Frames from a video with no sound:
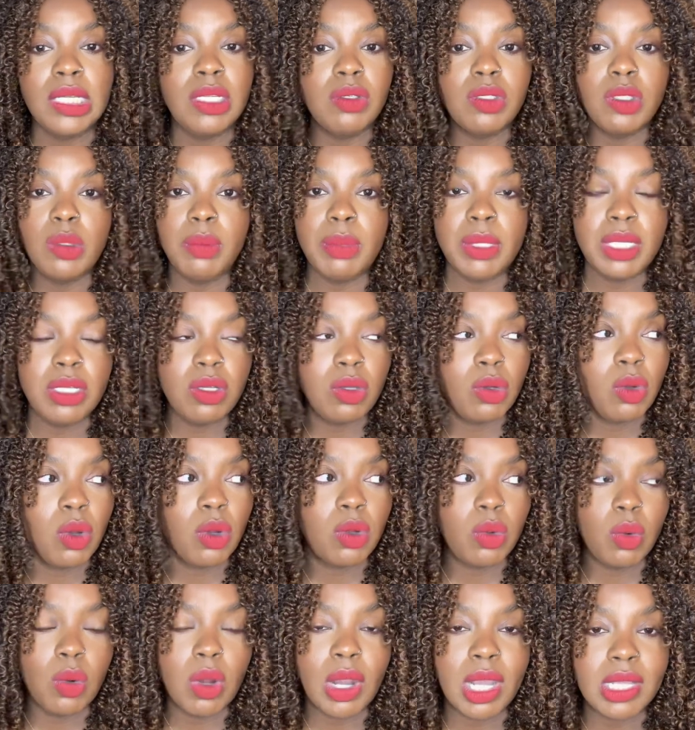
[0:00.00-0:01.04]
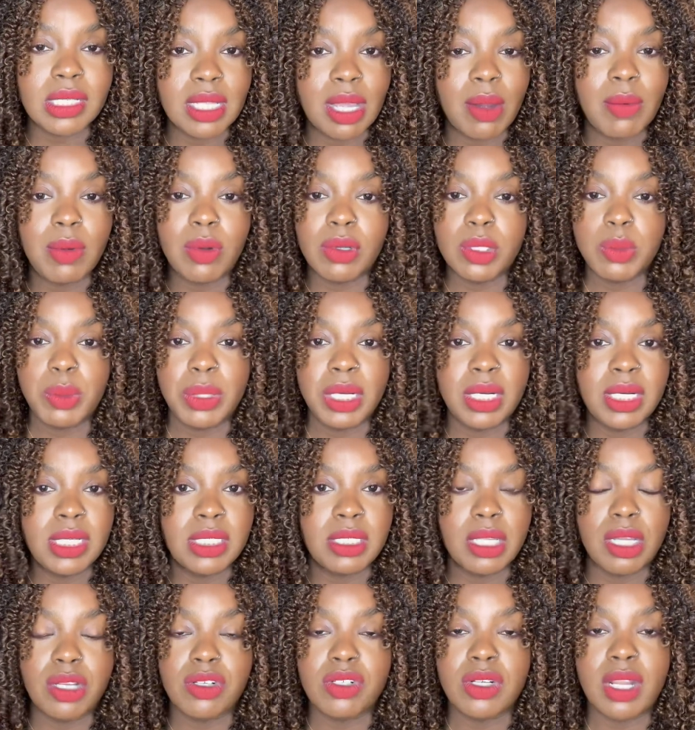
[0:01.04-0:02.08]
It used to be, we go outside, we're going to spend at
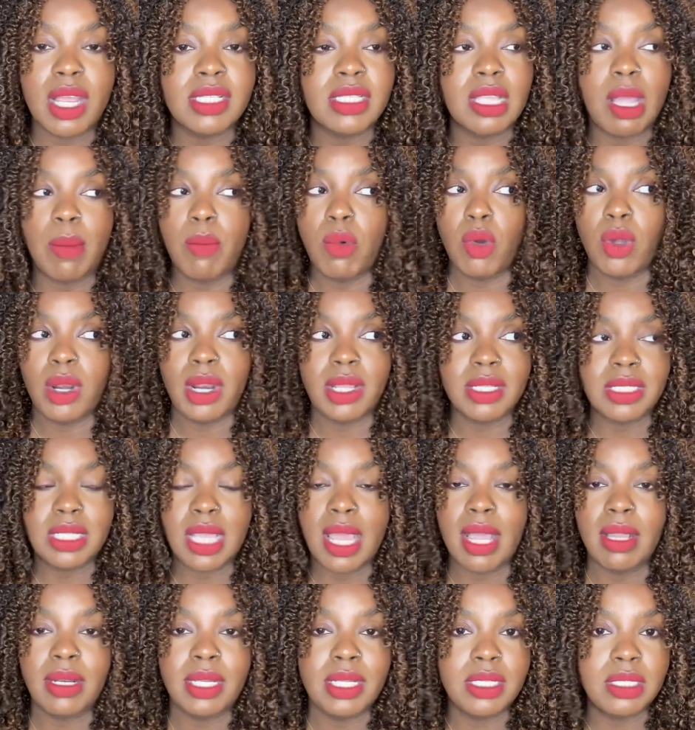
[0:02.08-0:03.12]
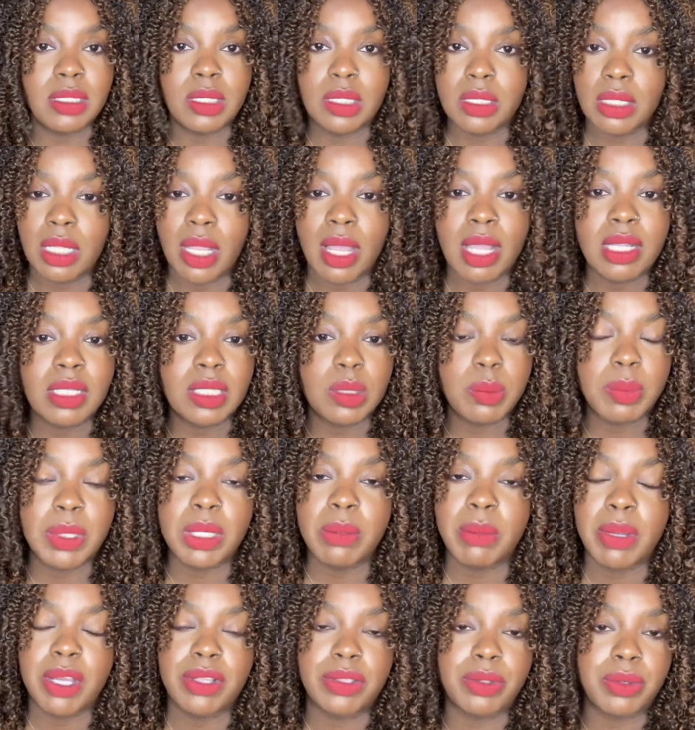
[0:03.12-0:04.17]
least $100. I'm going outside at least, I
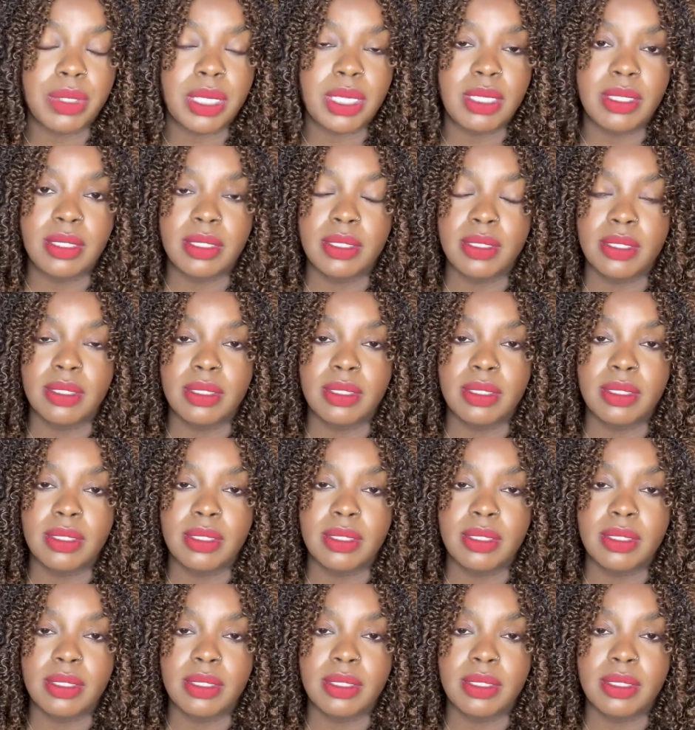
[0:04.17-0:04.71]
spend about $3.